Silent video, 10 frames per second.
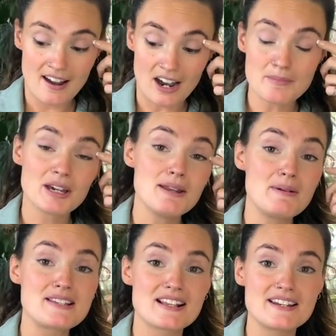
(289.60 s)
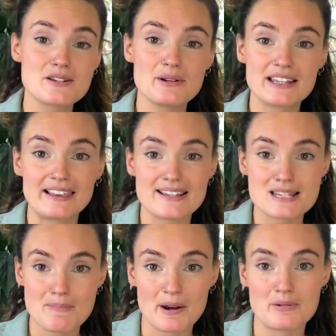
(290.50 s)
I'm gonna basically do a little
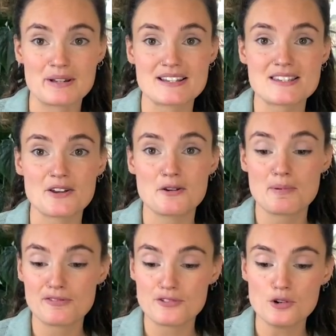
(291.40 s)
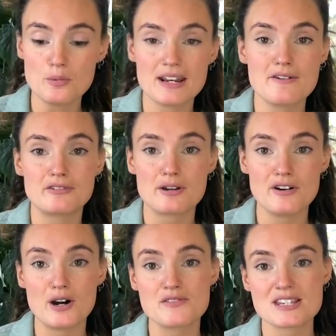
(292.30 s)
experiment. So before, whenever I've
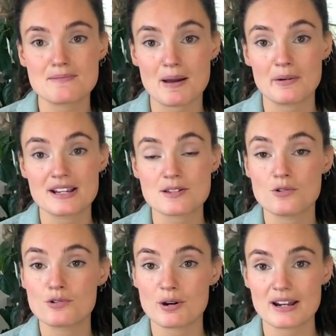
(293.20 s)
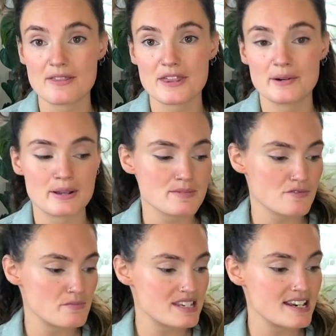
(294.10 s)
harvested berries or grown anthuriums
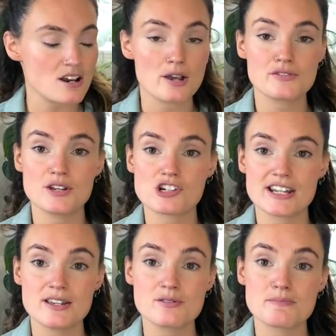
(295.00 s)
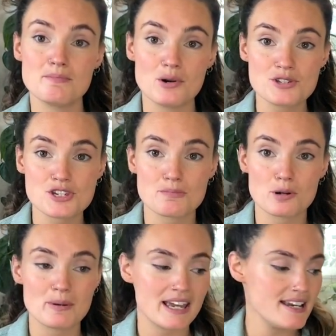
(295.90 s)
from seed, I've usually used moss to
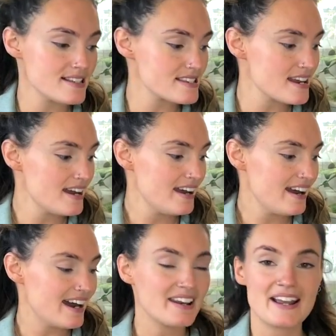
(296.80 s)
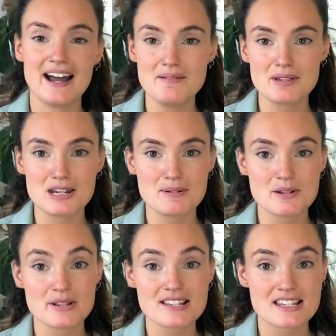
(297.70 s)
propagate. And I am gonna be
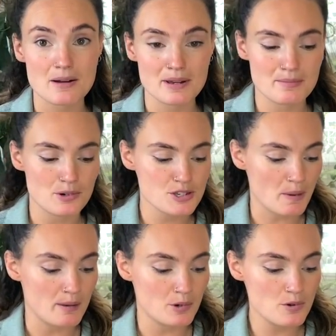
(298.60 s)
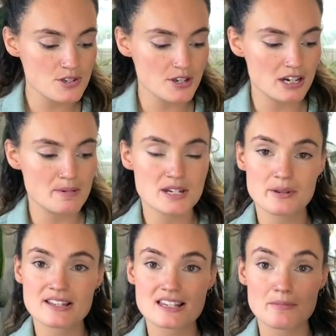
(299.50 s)
doing some in moss, but I'm also gonna be
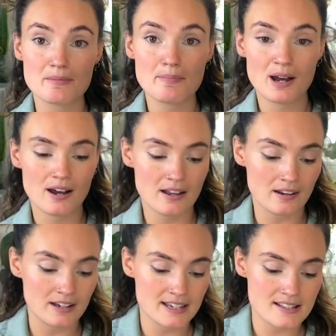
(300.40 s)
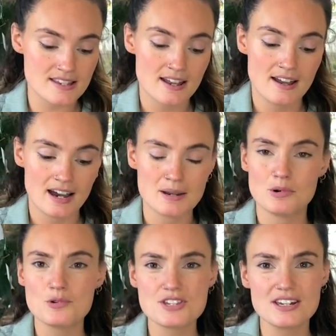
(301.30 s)
doing some in perlite. And I'm
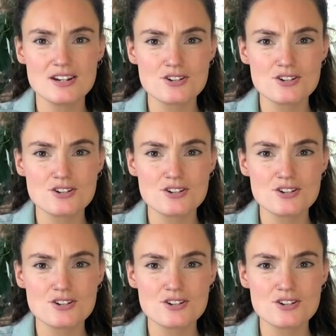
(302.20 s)
also gonna